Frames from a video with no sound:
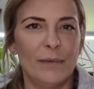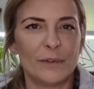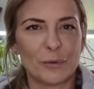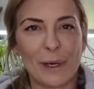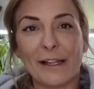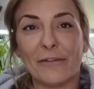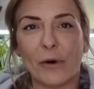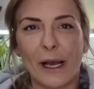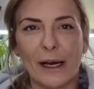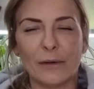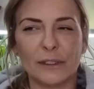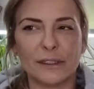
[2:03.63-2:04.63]
24
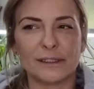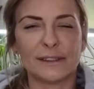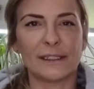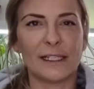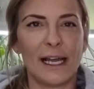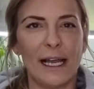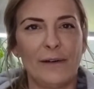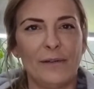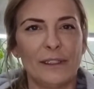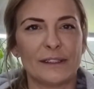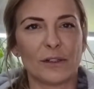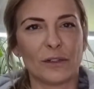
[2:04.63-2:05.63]
hours.
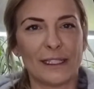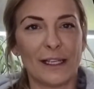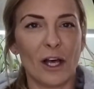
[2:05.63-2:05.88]
So the